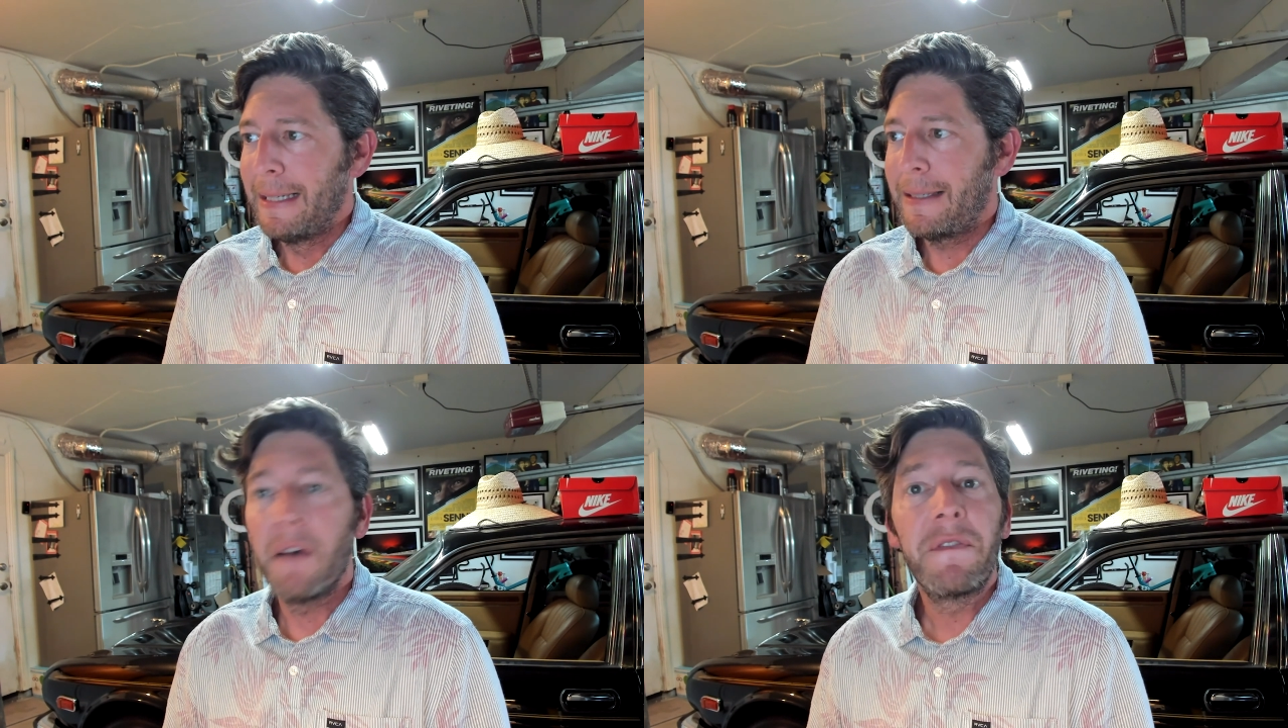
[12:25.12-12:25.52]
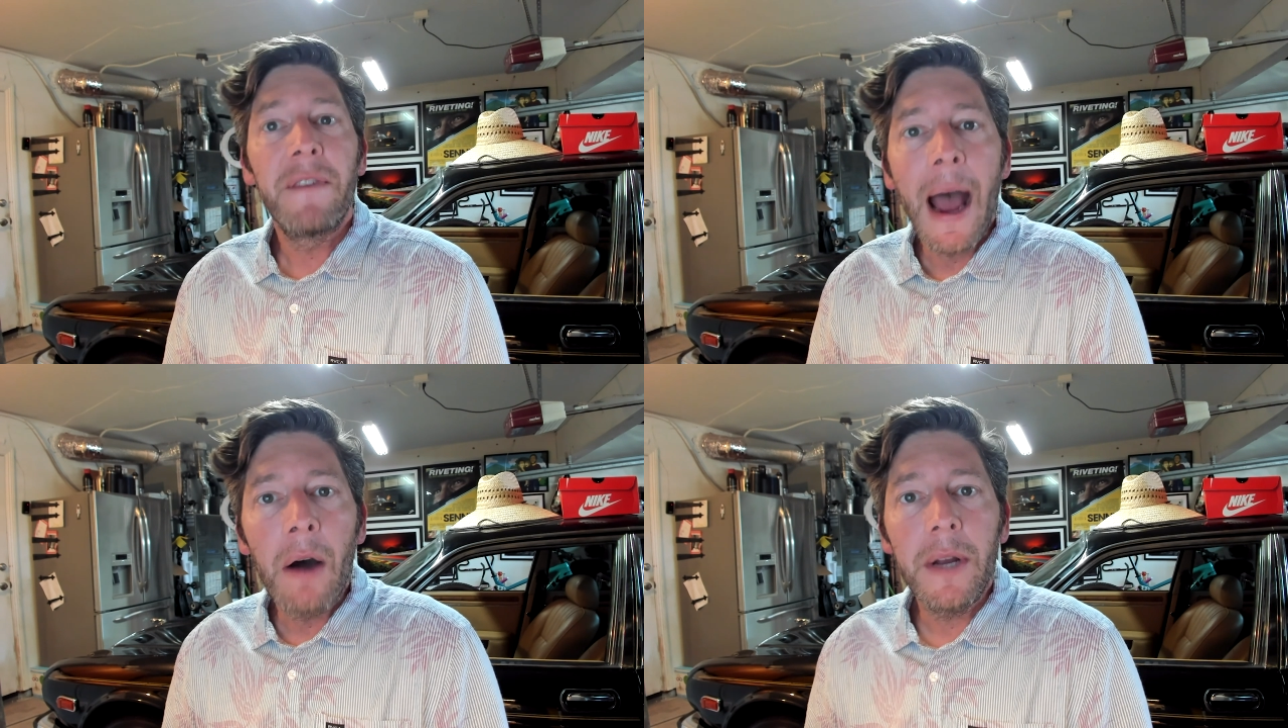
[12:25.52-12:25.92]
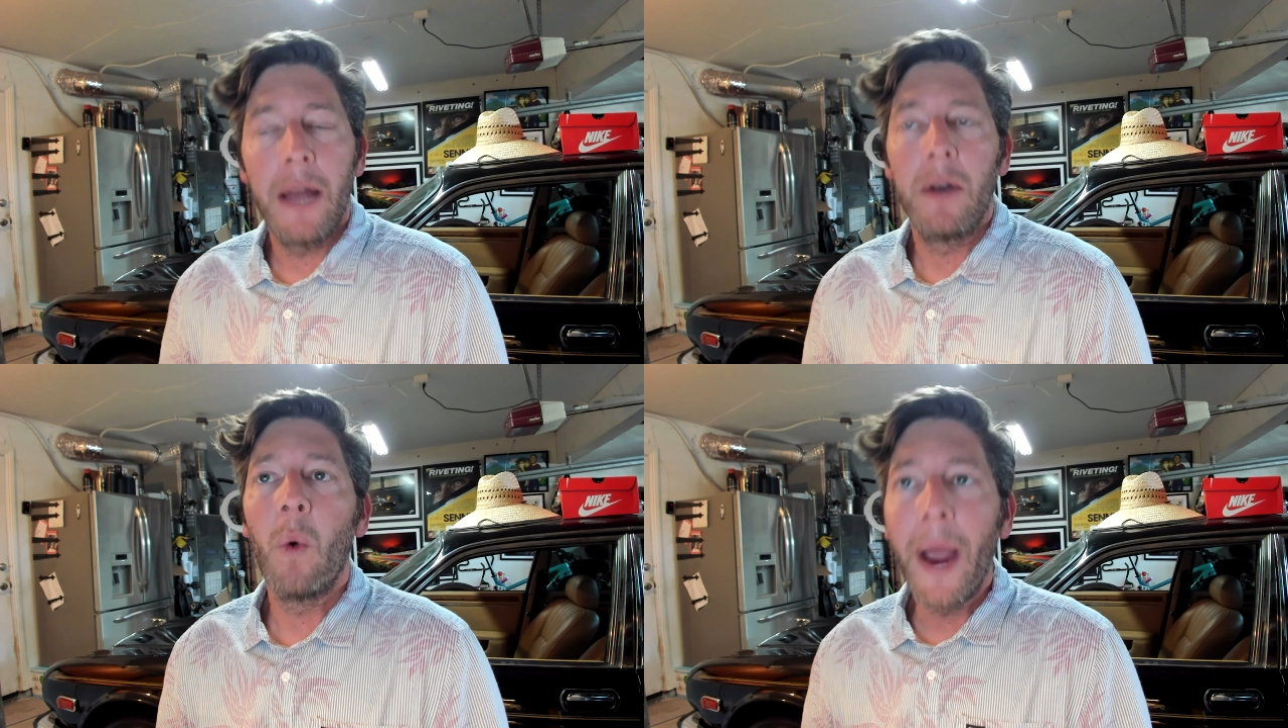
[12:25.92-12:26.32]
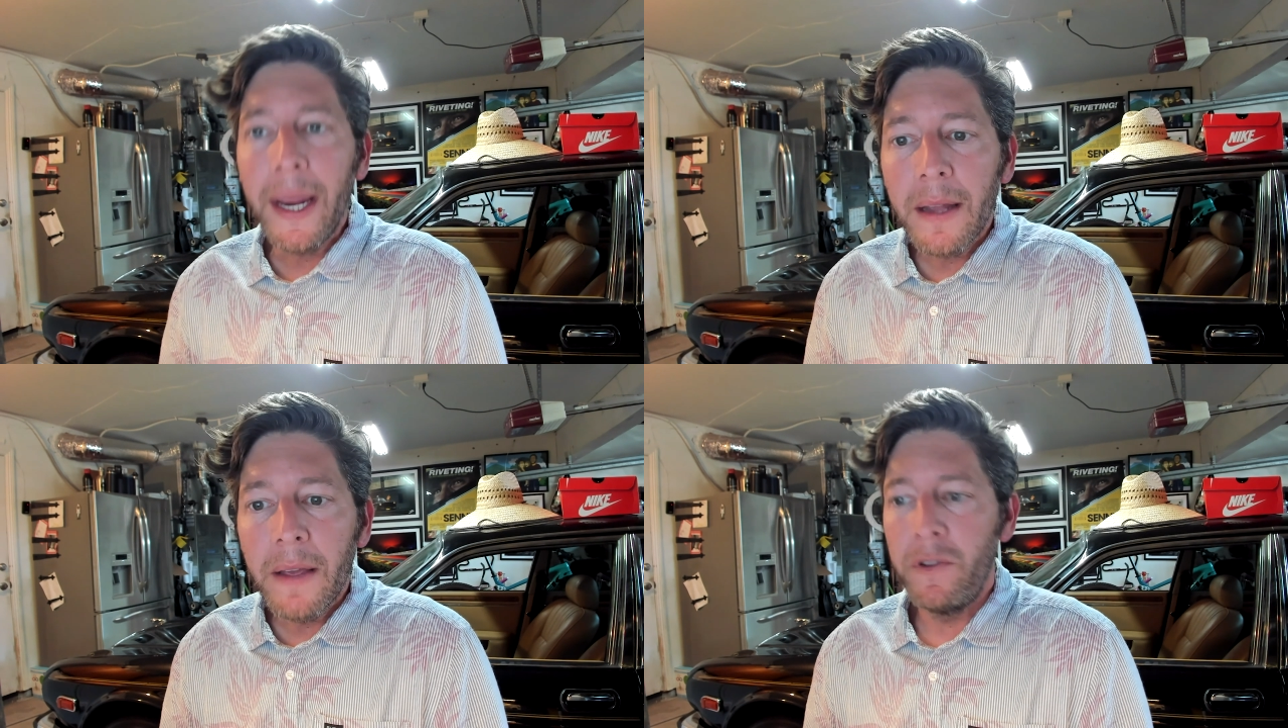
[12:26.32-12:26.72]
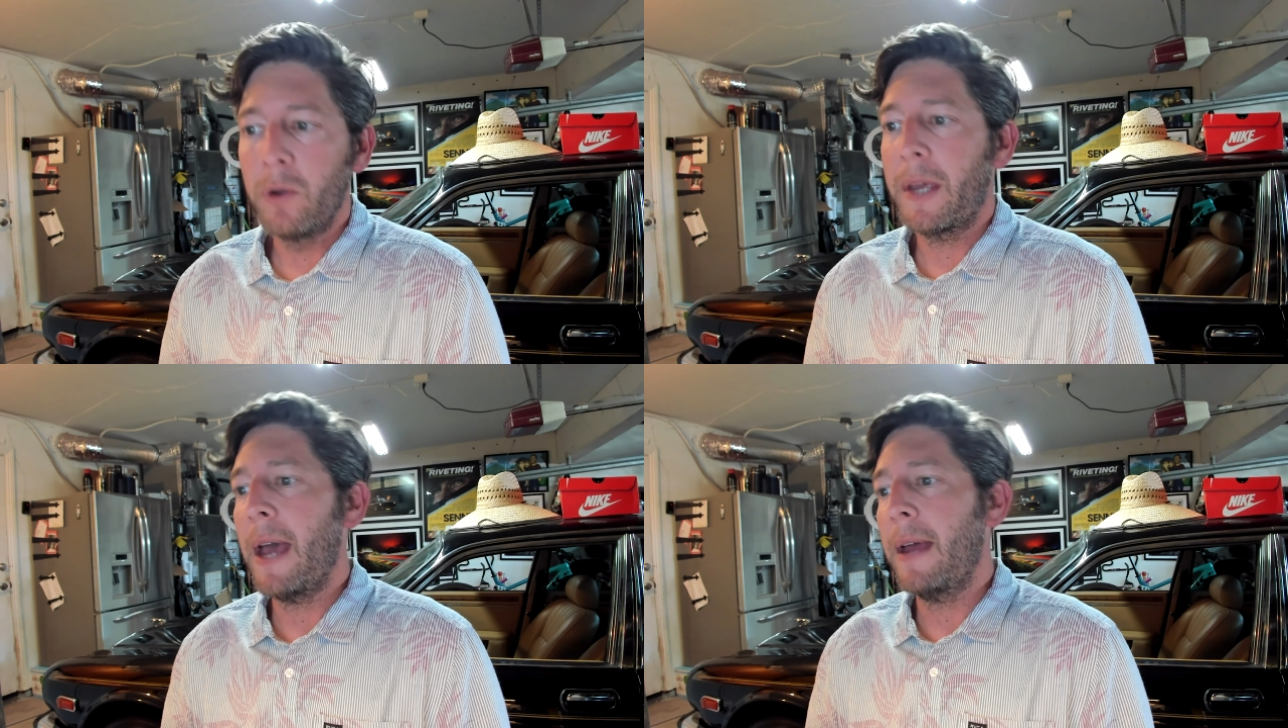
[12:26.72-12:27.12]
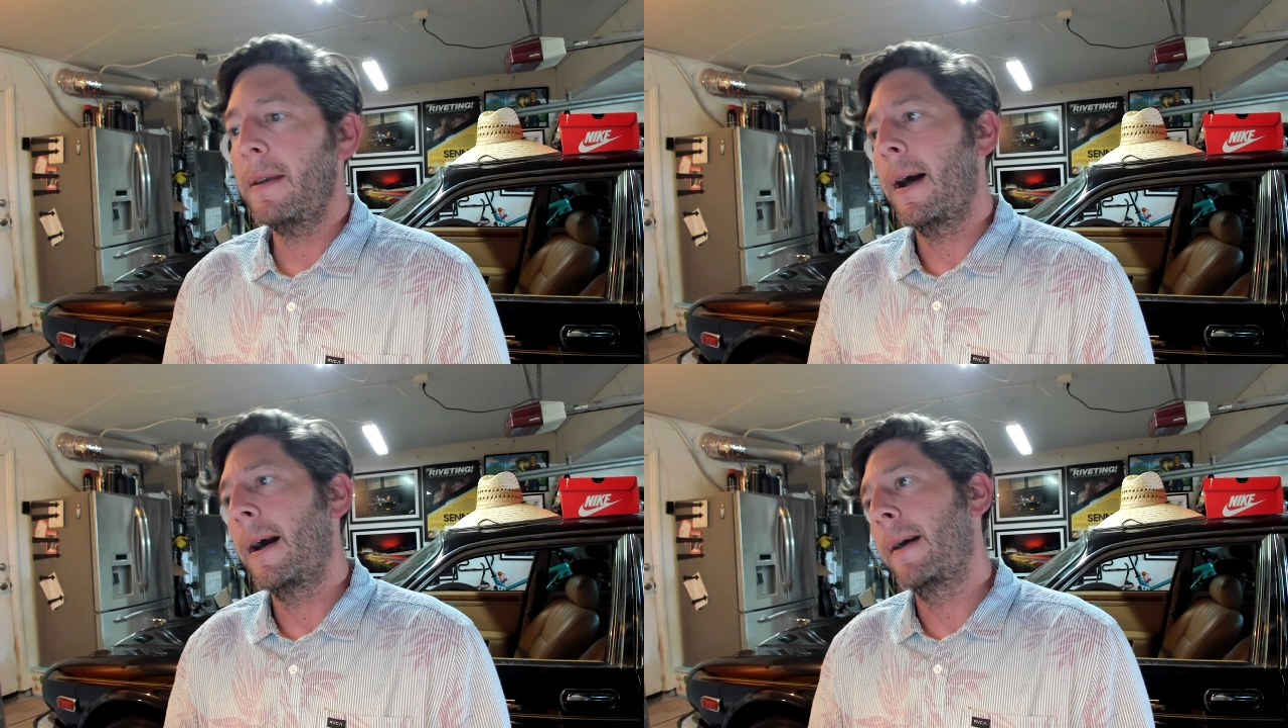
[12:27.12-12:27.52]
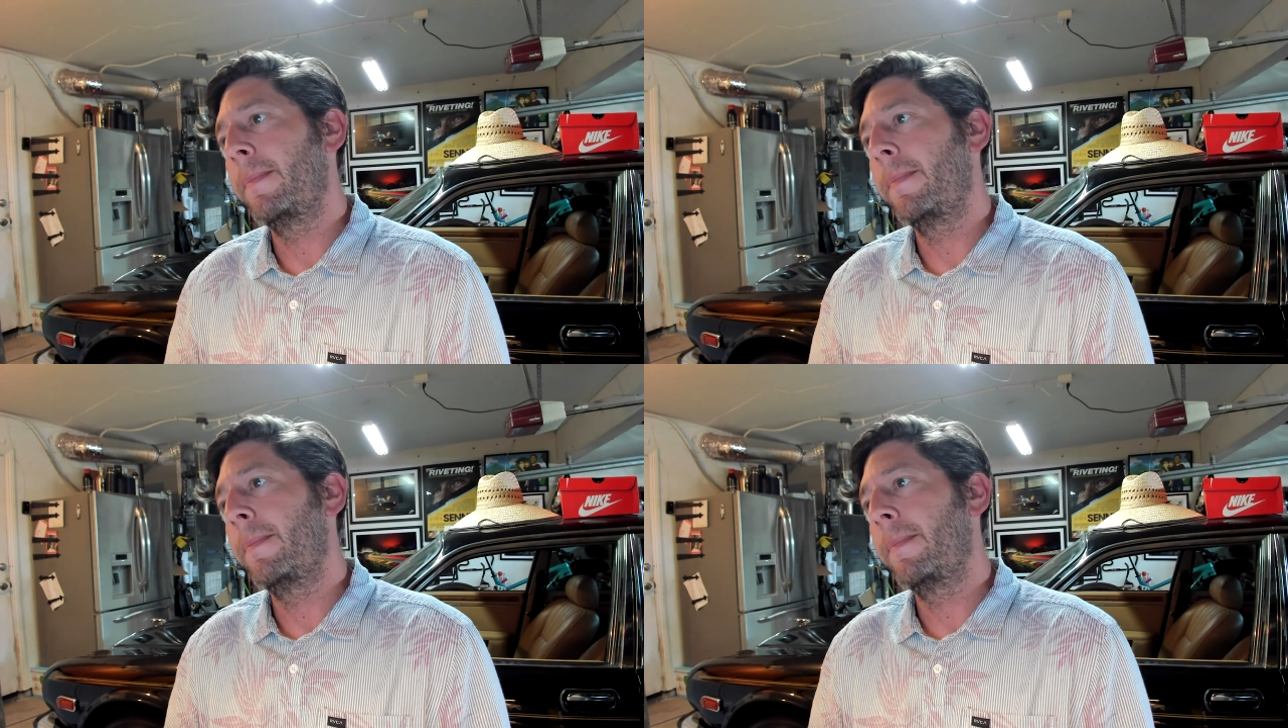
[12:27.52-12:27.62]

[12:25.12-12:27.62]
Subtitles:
tough it out and wait if you can,